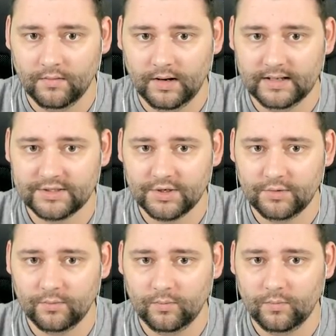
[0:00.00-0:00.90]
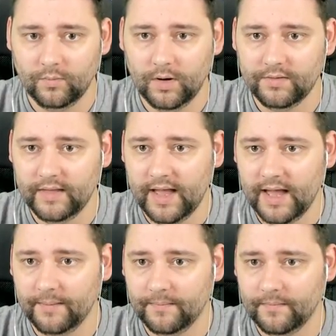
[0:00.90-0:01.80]
All right, let's do. One
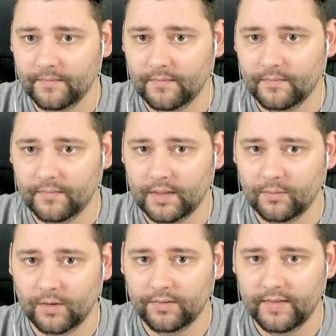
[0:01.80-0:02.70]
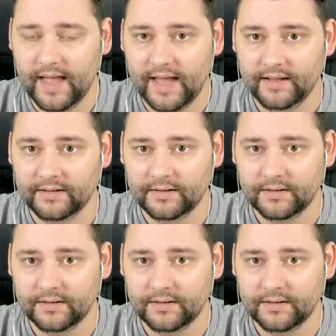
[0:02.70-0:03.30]
there, one there,